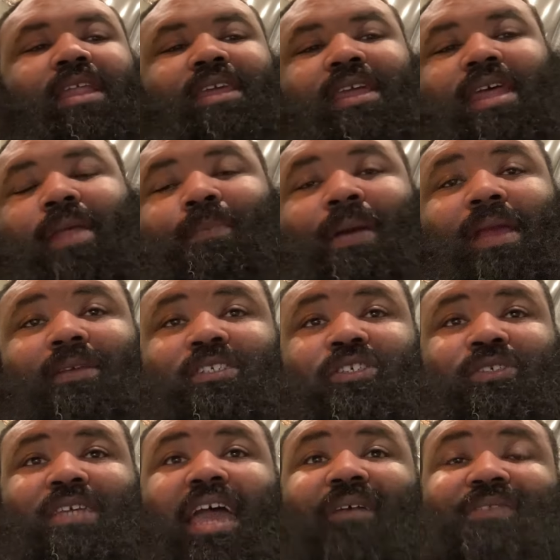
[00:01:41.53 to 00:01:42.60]
Indiana
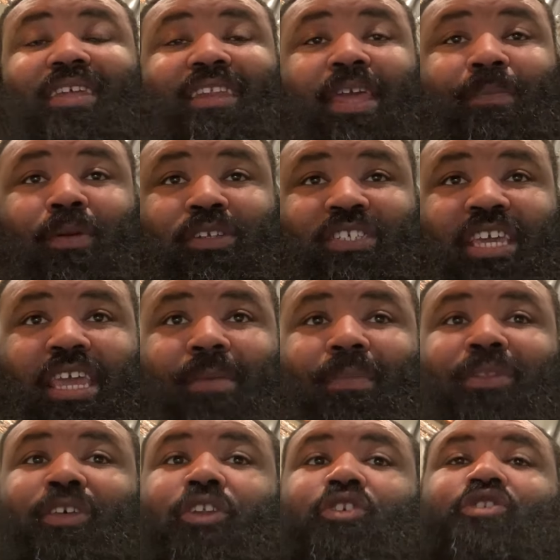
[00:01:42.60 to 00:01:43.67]
Pacers have the deeper team, but the New